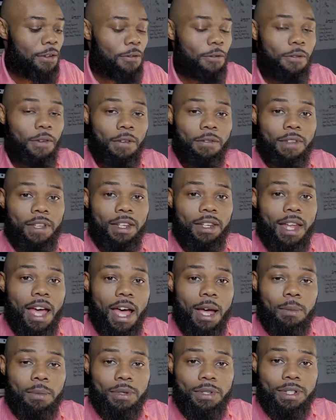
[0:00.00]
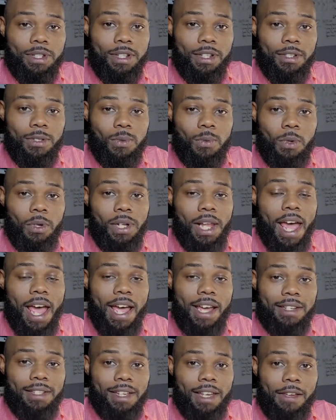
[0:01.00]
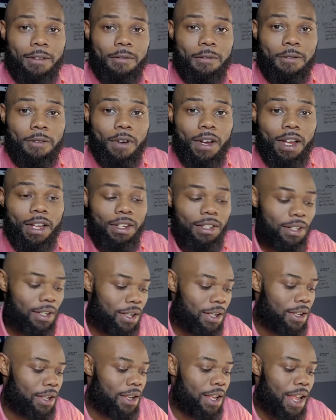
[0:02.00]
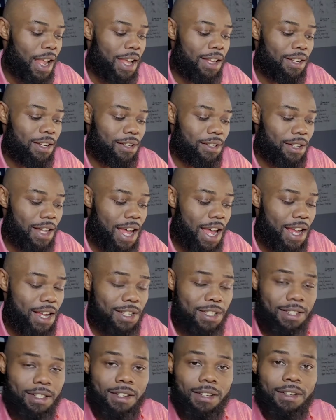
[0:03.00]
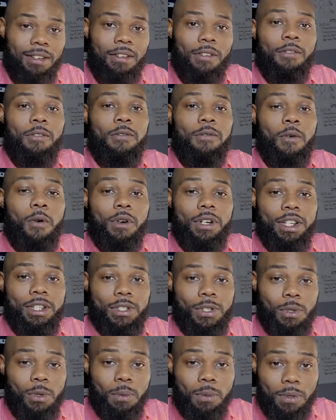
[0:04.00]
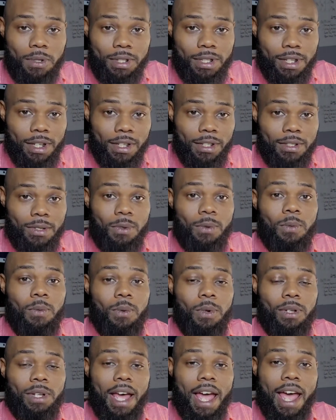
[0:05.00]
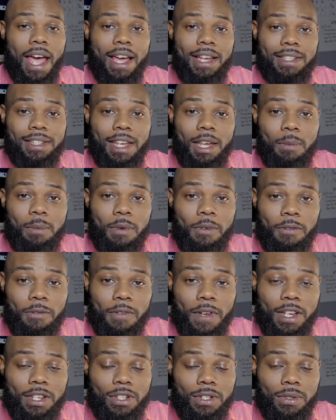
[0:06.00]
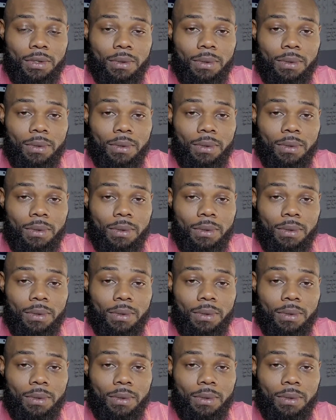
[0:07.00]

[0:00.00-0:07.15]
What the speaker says: 59% will ask a friend, and then last, 42% will ask a professional.